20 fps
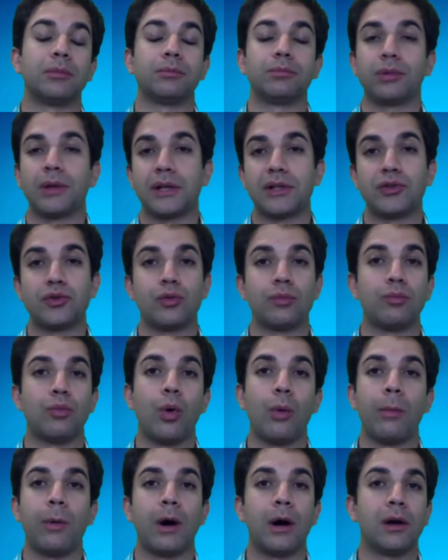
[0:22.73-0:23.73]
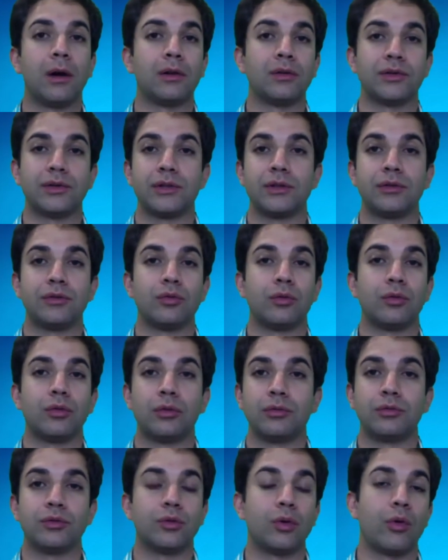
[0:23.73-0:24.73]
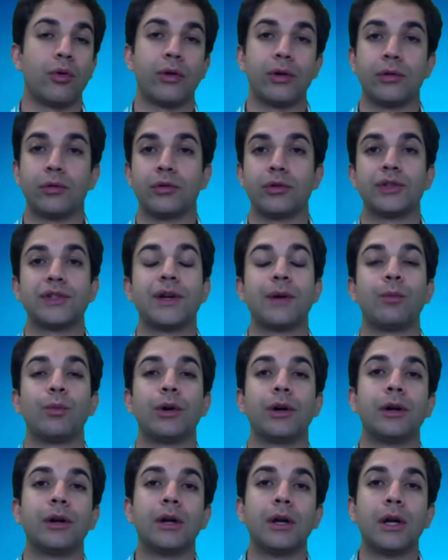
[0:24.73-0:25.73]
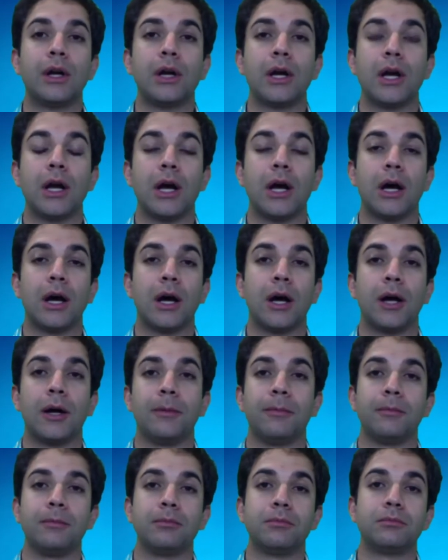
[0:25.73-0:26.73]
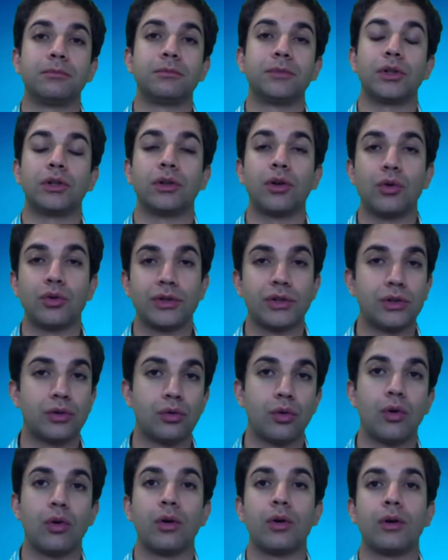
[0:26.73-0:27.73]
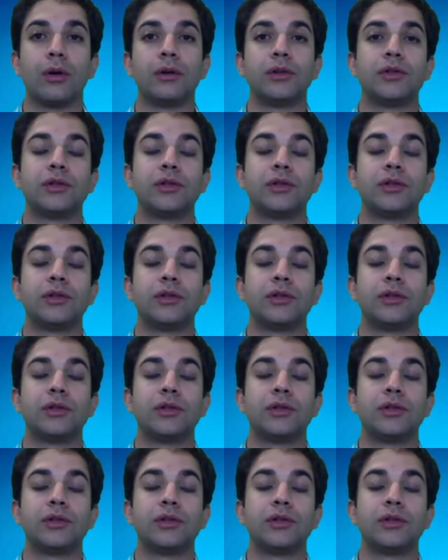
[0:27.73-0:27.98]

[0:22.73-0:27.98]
place your mobiles in your drawer or somewhere, and close the door.